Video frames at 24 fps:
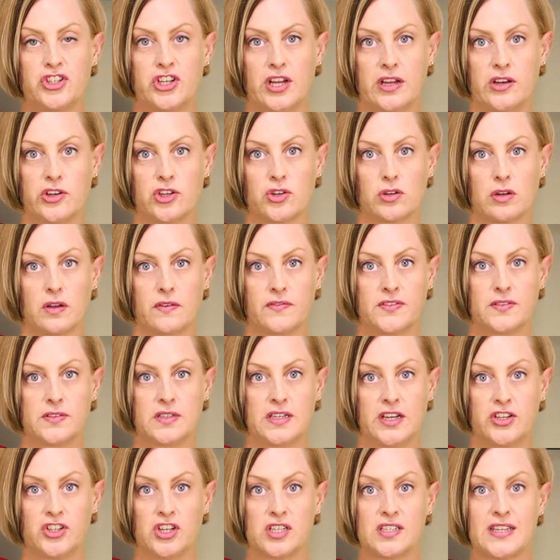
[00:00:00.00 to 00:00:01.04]
danger of
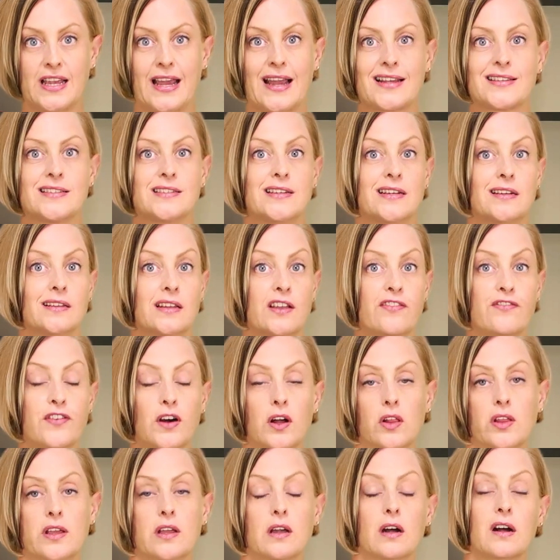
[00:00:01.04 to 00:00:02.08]
stitches accidentally
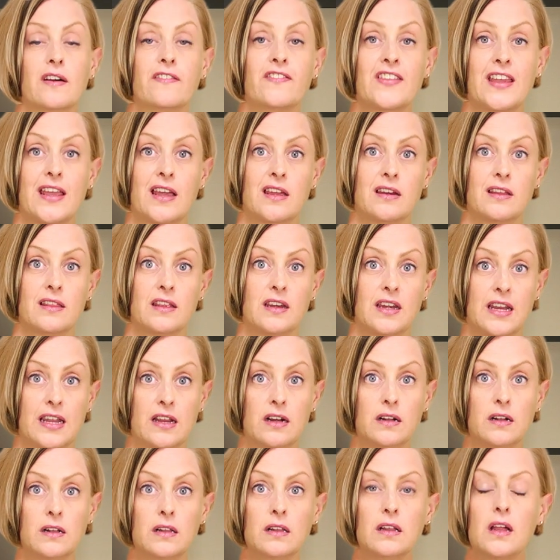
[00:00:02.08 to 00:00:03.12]
falling off the end of the
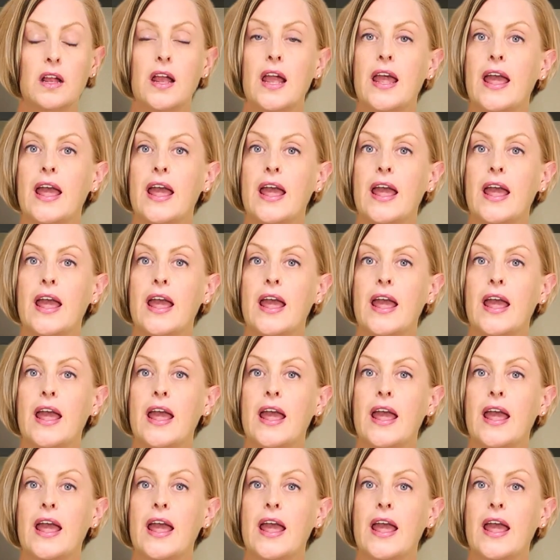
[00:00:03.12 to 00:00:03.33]
needle,